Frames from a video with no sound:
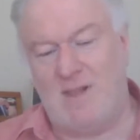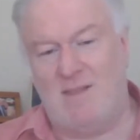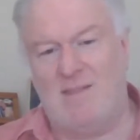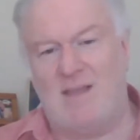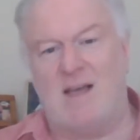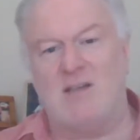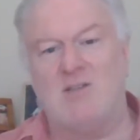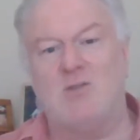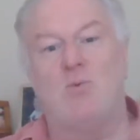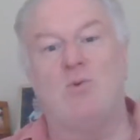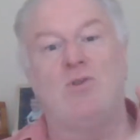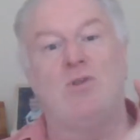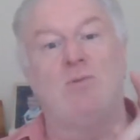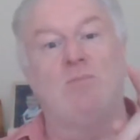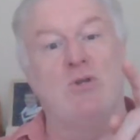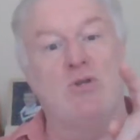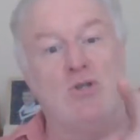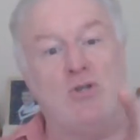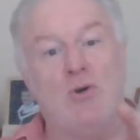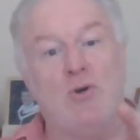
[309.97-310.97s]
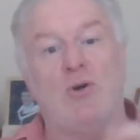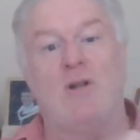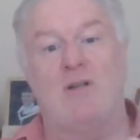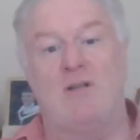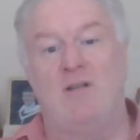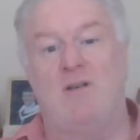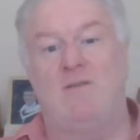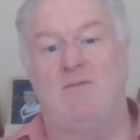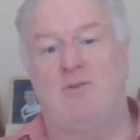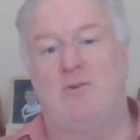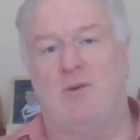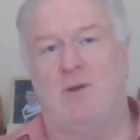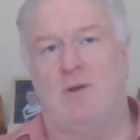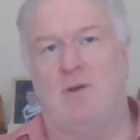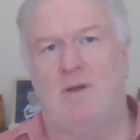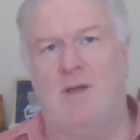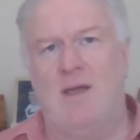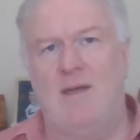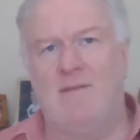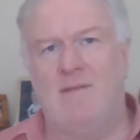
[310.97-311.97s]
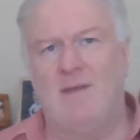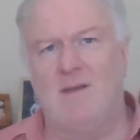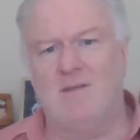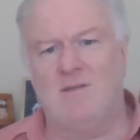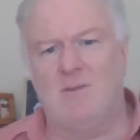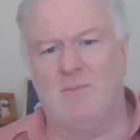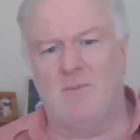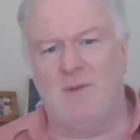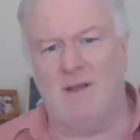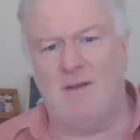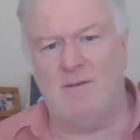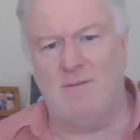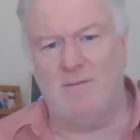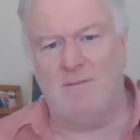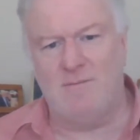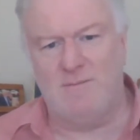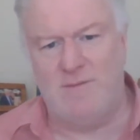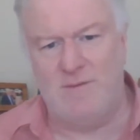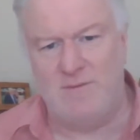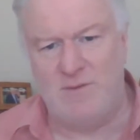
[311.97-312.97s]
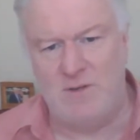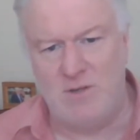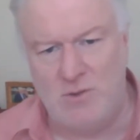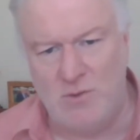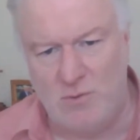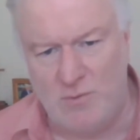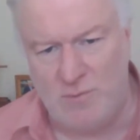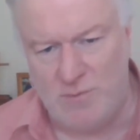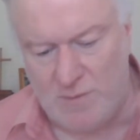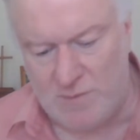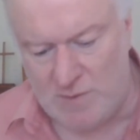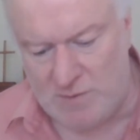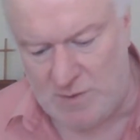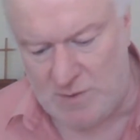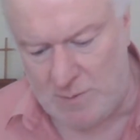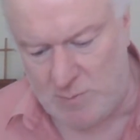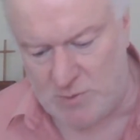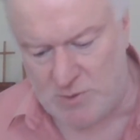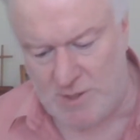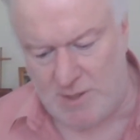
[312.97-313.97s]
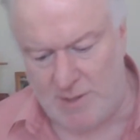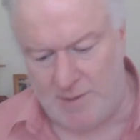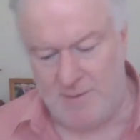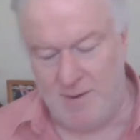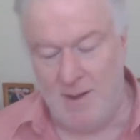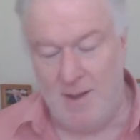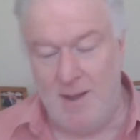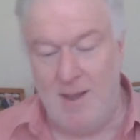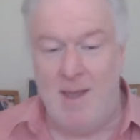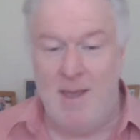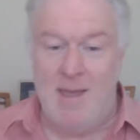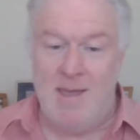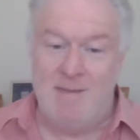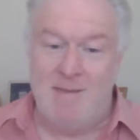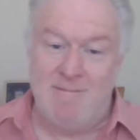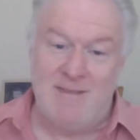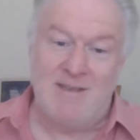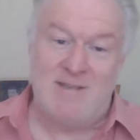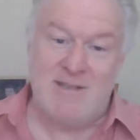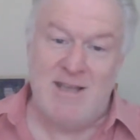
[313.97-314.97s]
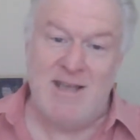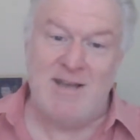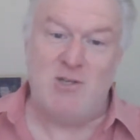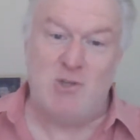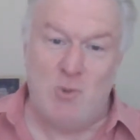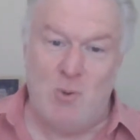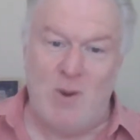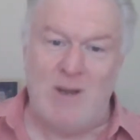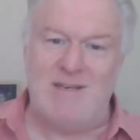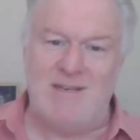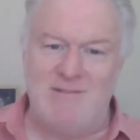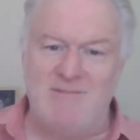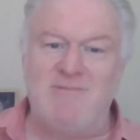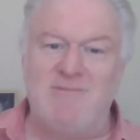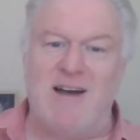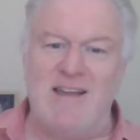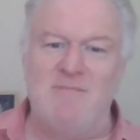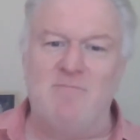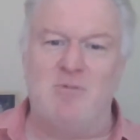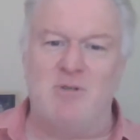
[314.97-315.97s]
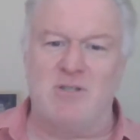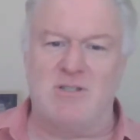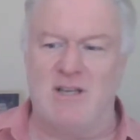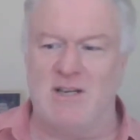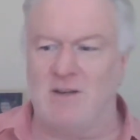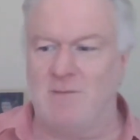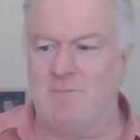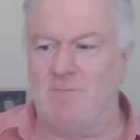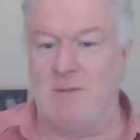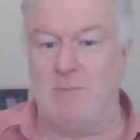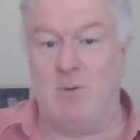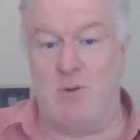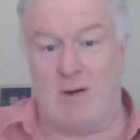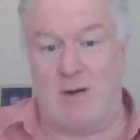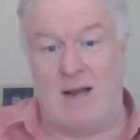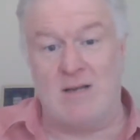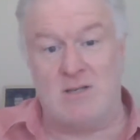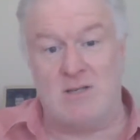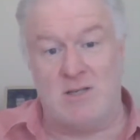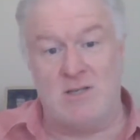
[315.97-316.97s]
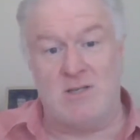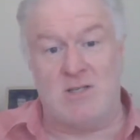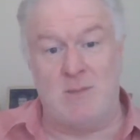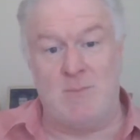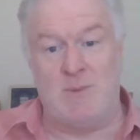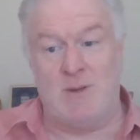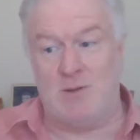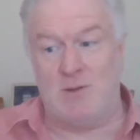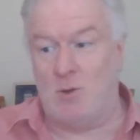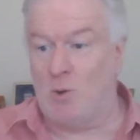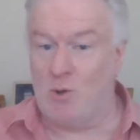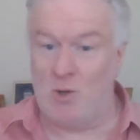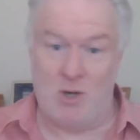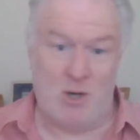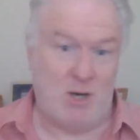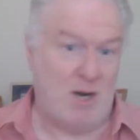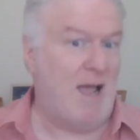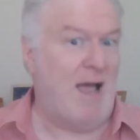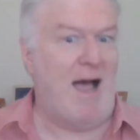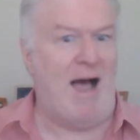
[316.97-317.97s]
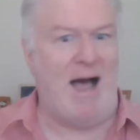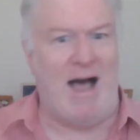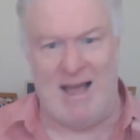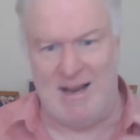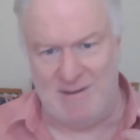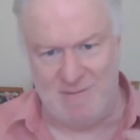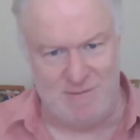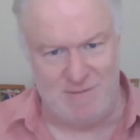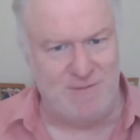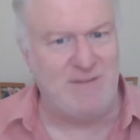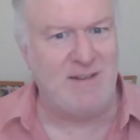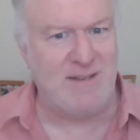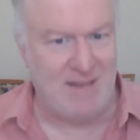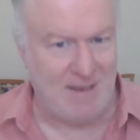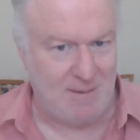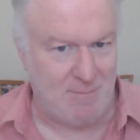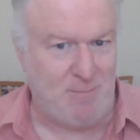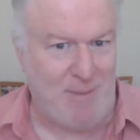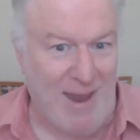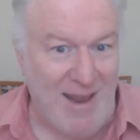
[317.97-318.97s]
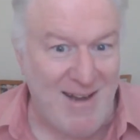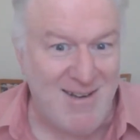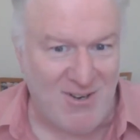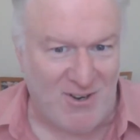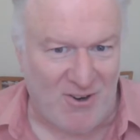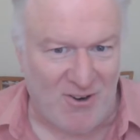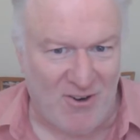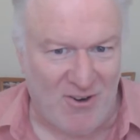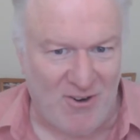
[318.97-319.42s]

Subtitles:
That's what the majority are doing. I think it's something like 52, 53%. They said 25% of people are actually sleeping longer and feeling better.